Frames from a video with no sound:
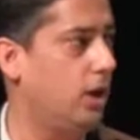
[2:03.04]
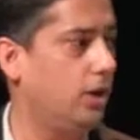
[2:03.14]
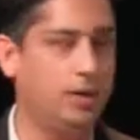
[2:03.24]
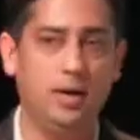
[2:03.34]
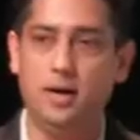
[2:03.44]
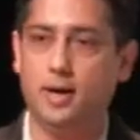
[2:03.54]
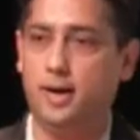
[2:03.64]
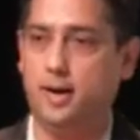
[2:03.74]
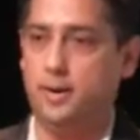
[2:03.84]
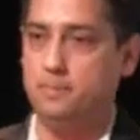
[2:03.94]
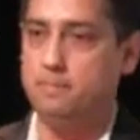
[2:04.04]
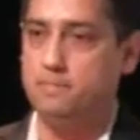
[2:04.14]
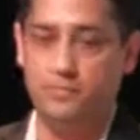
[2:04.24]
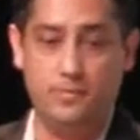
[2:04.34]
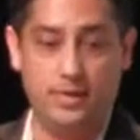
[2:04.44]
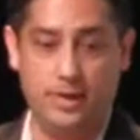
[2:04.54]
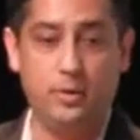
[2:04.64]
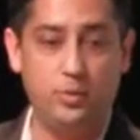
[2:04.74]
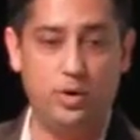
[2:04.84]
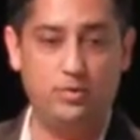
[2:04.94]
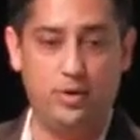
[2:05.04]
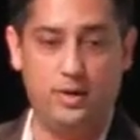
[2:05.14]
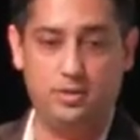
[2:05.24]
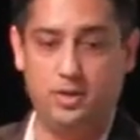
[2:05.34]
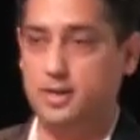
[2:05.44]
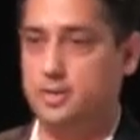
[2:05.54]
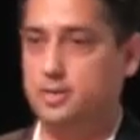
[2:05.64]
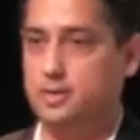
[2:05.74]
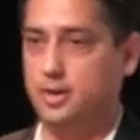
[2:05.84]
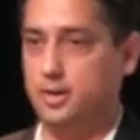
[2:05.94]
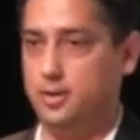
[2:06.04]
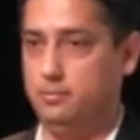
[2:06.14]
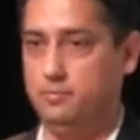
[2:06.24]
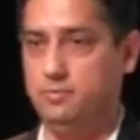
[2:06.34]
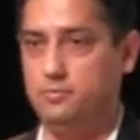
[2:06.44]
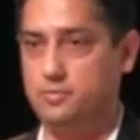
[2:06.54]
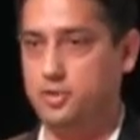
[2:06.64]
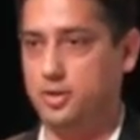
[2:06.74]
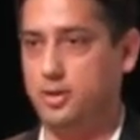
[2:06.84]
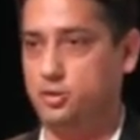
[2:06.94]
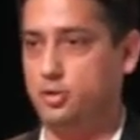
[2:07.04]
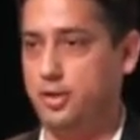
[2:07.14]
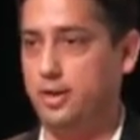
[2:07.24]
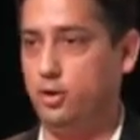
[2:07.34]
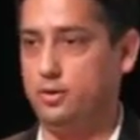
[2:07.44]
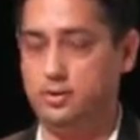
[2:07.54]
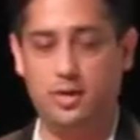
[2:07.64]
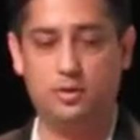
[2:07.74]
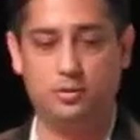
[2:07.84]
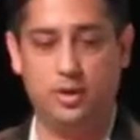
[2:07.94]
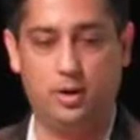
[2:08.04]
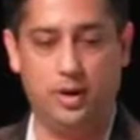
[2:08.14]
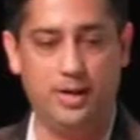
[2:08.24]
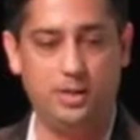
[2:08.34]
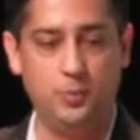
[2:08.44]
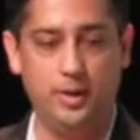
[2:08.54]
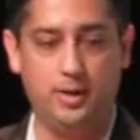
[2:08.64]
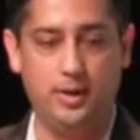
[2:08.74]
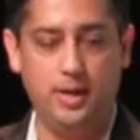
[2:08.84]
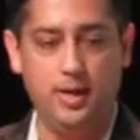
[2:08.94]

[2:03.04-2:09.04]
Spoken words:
on, the air purifier starts to run on high speed.